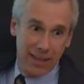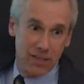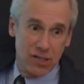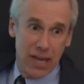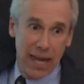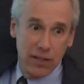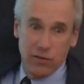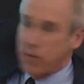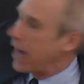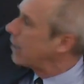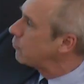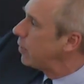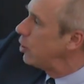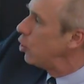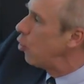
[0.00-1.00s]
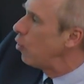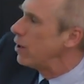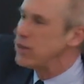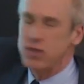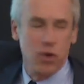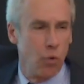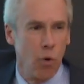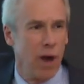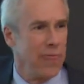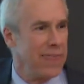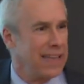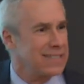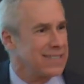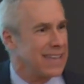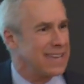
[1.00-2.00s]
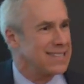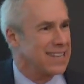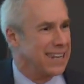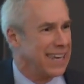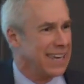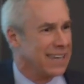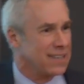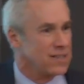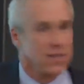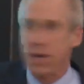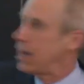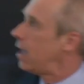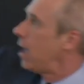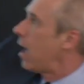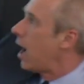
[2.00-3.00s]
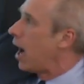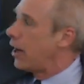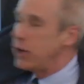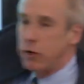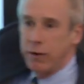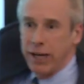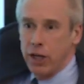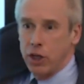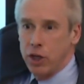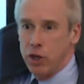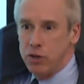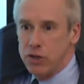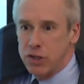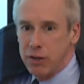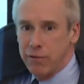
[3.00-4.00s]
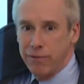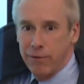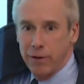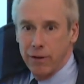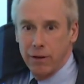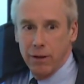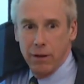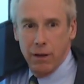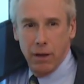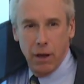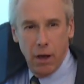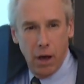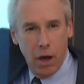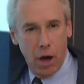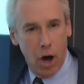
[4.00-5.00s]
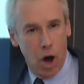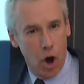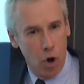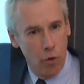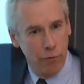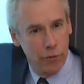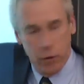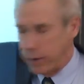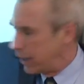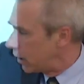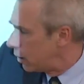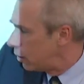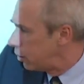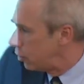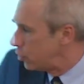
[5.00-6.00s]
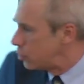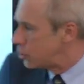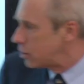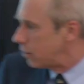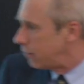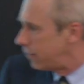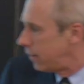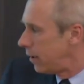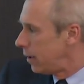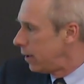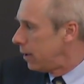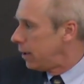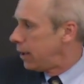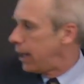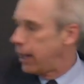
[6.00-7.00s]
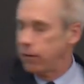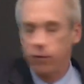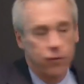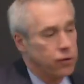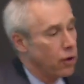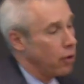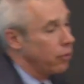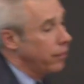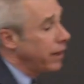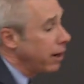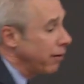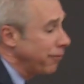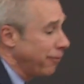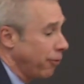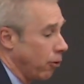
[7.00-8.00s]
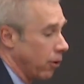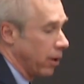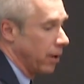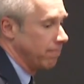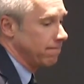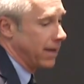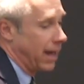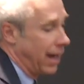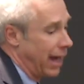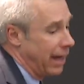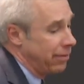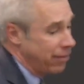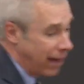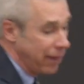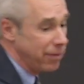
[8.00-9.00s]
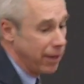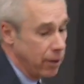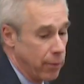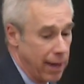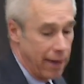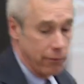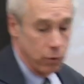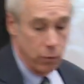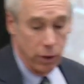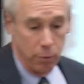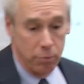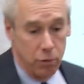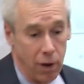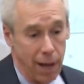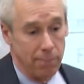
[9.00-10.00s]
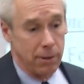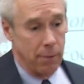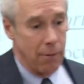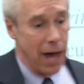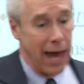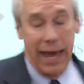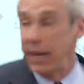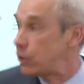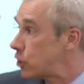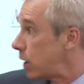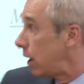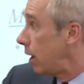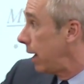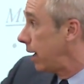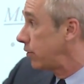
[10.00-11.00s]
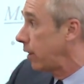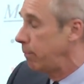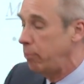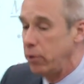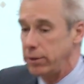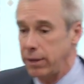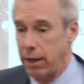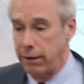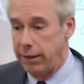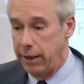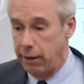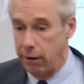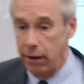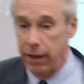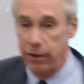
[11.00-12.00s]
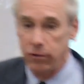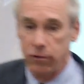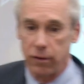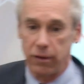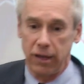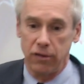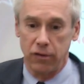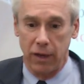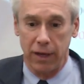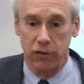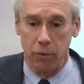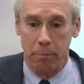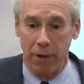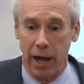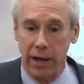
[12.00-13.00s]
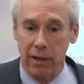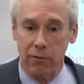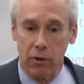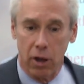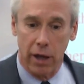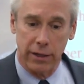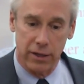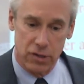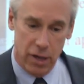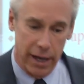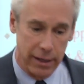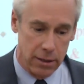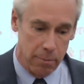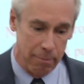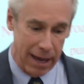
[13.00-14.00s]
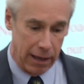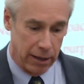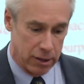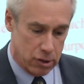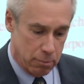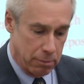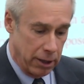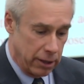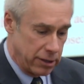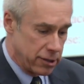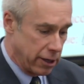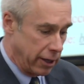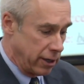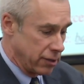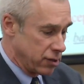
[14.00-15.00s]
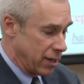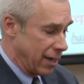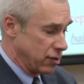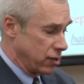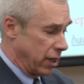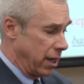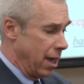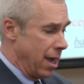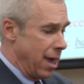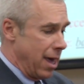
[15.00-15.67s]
is satisfactory, nor is the one that says it is. Under-inclusive, over-inclusive. And so therefore, I think we have a real problem. IHL, as I put down here, is a body of law designed to balance military necessity